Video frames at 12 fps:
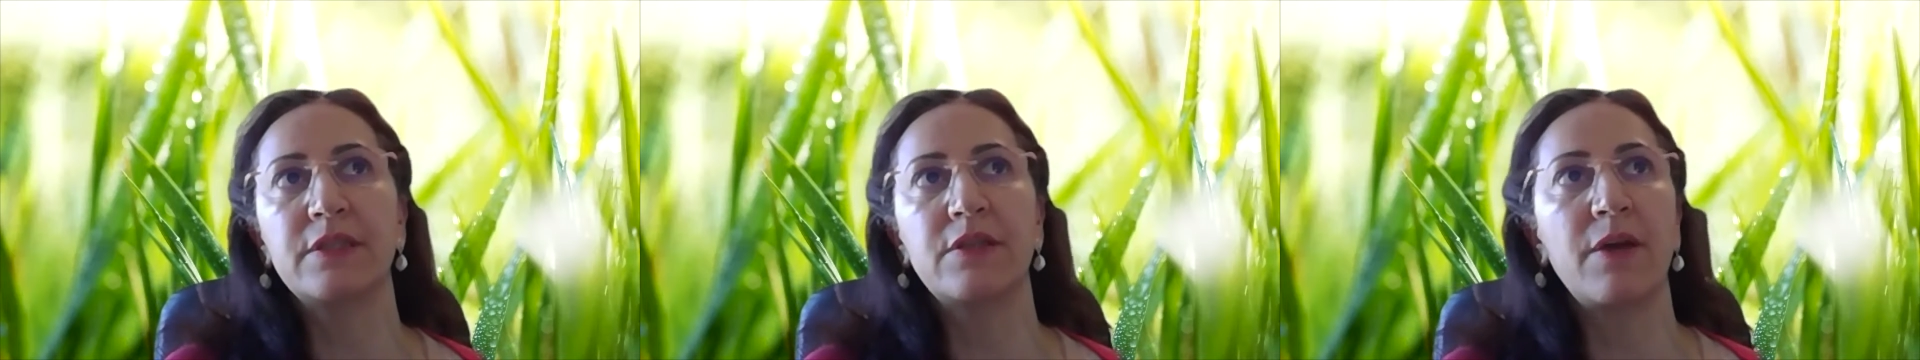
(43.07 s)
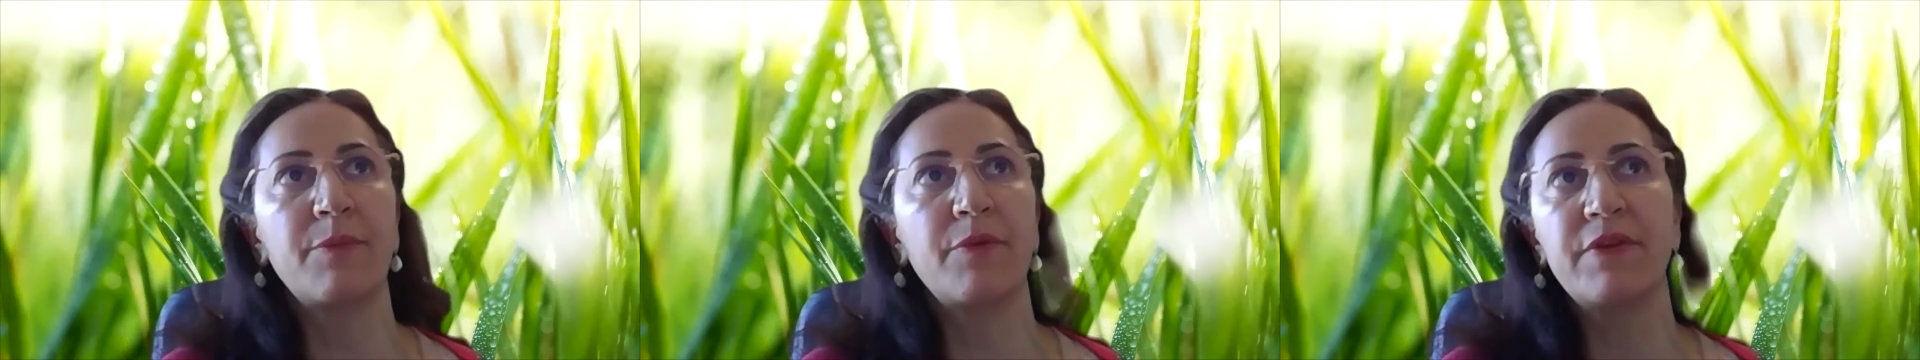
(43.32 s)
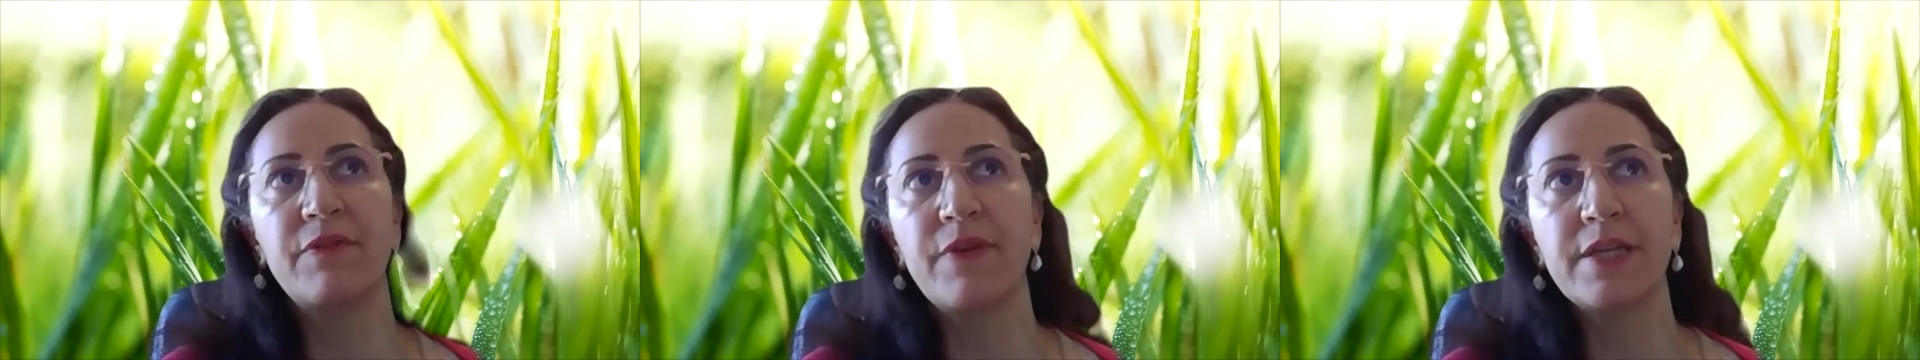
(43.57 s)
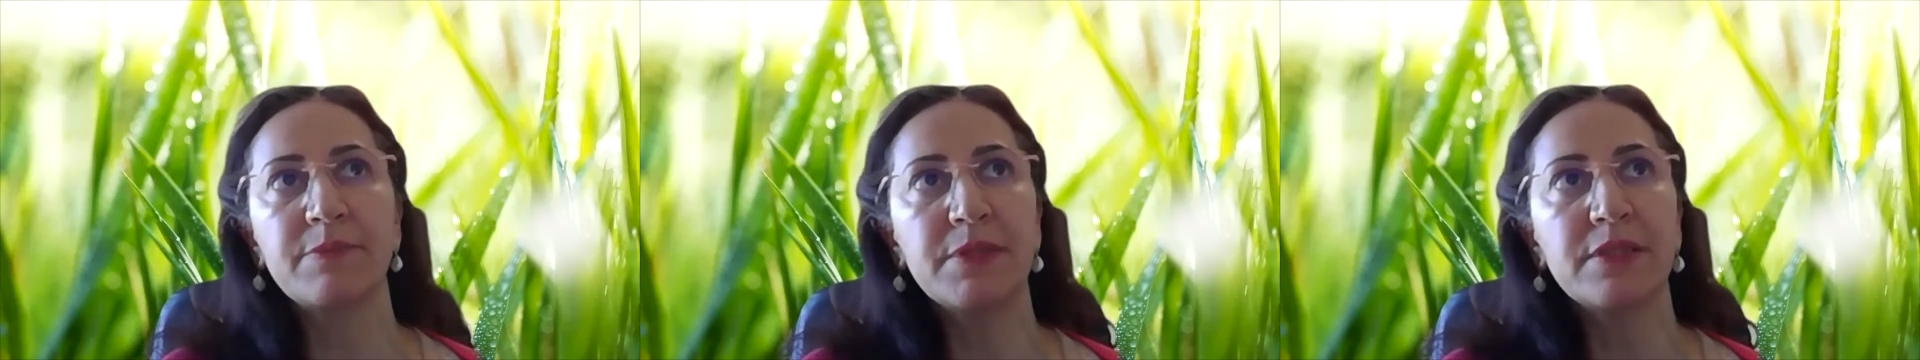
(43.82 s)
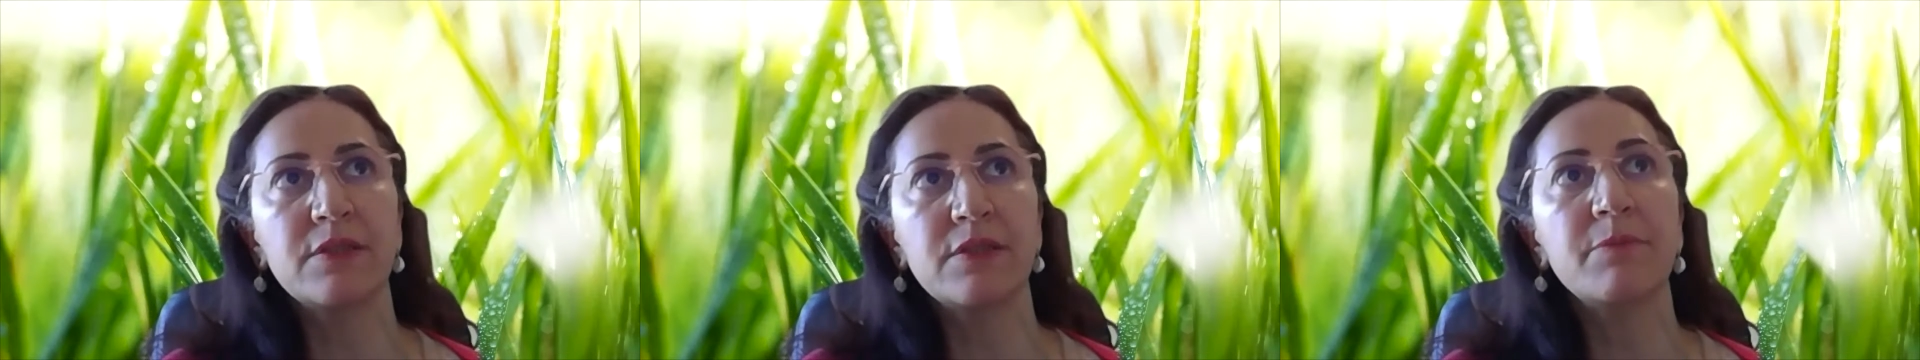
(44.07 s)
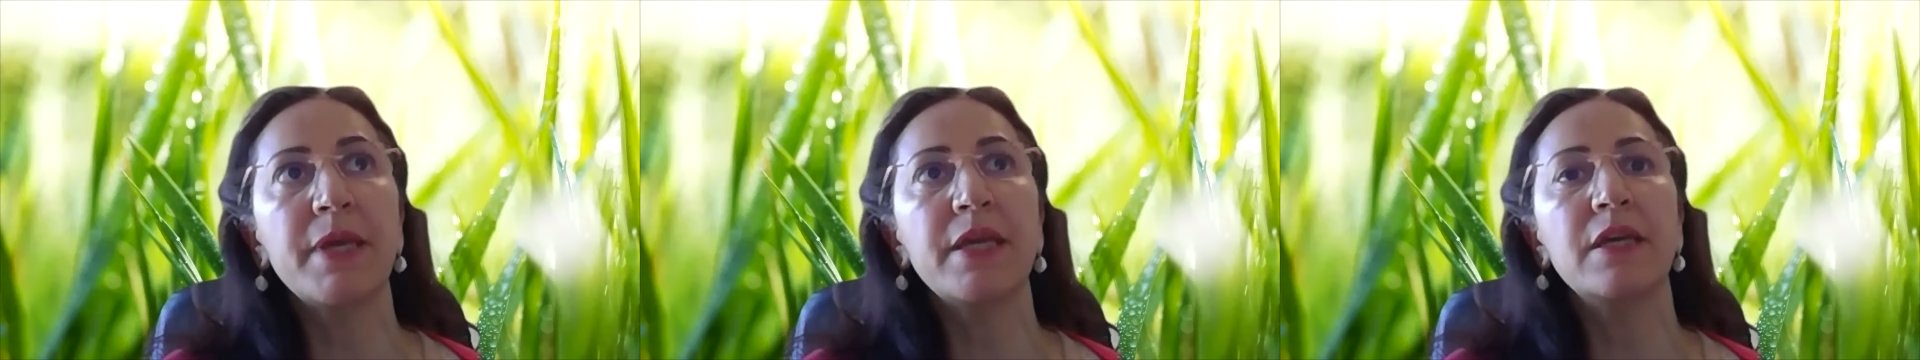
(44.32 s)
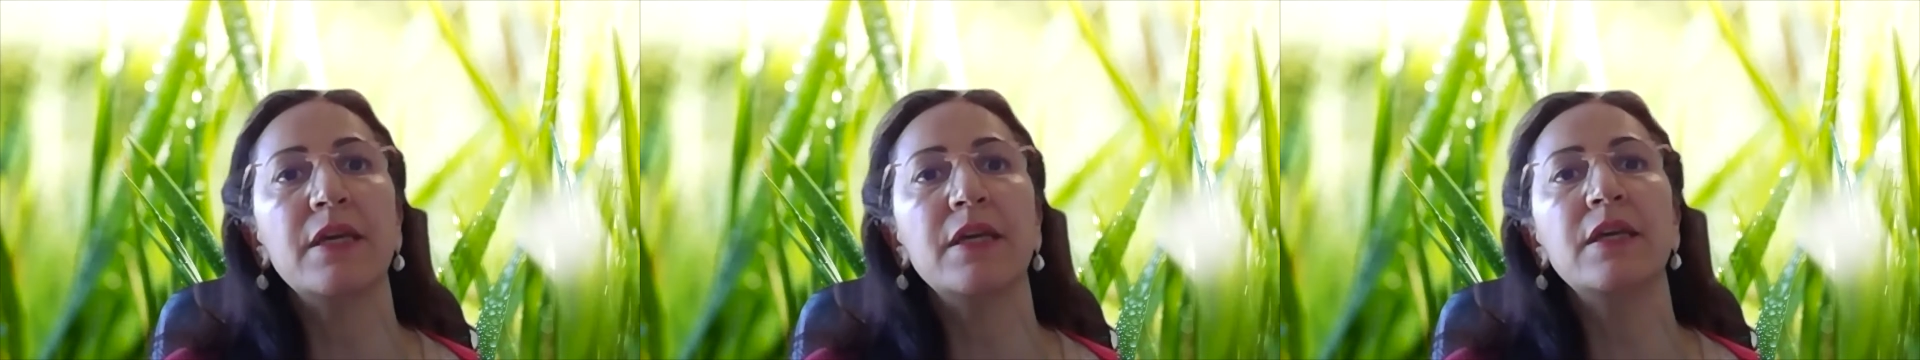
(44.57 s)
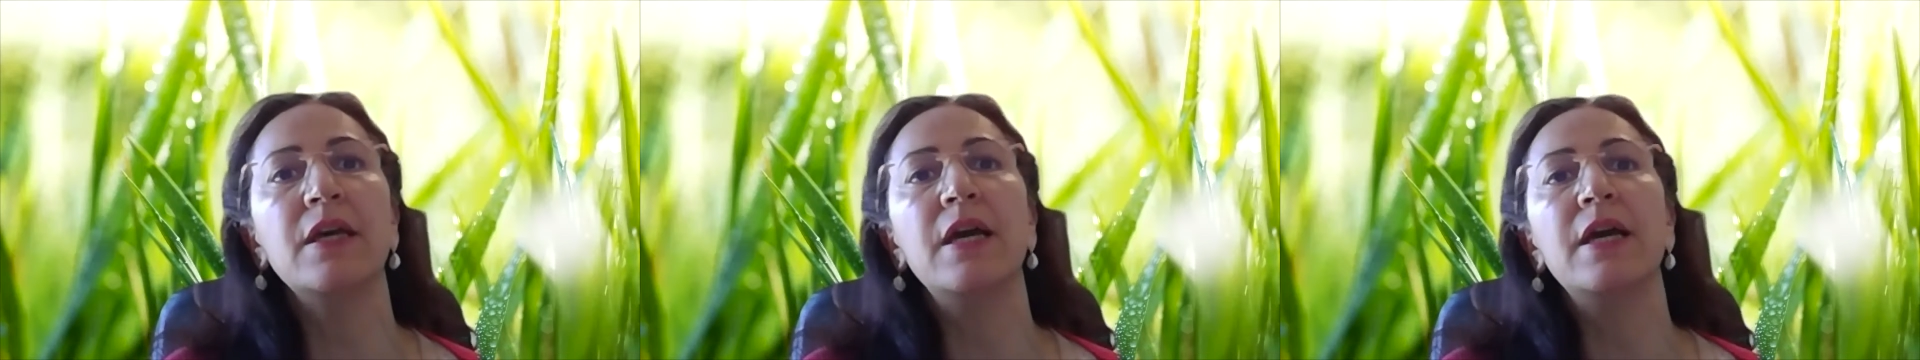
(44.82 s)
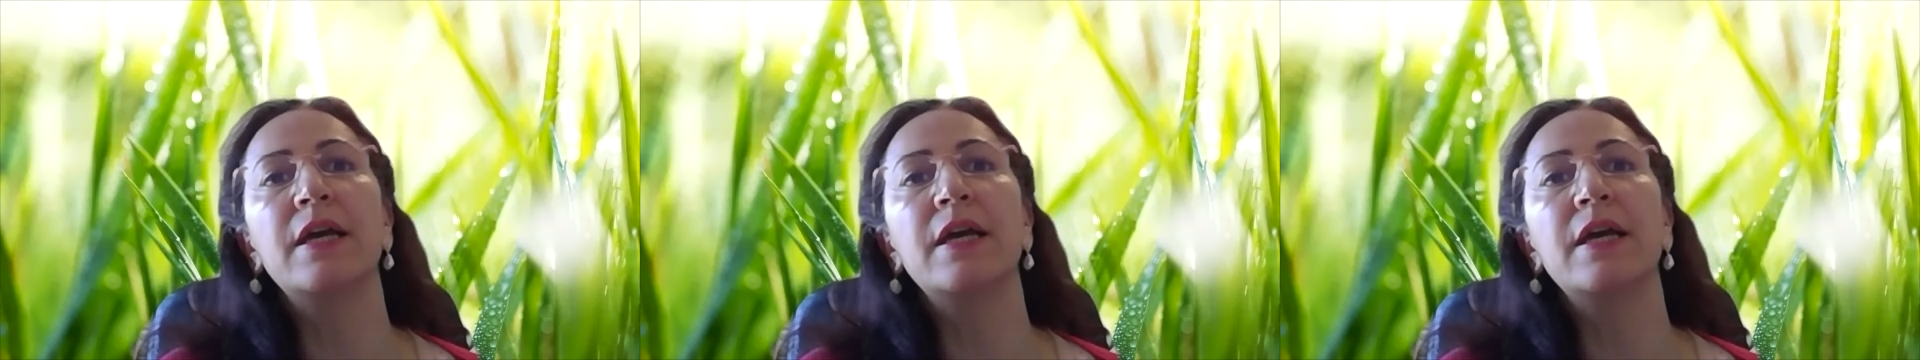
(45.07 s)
type of investments they're making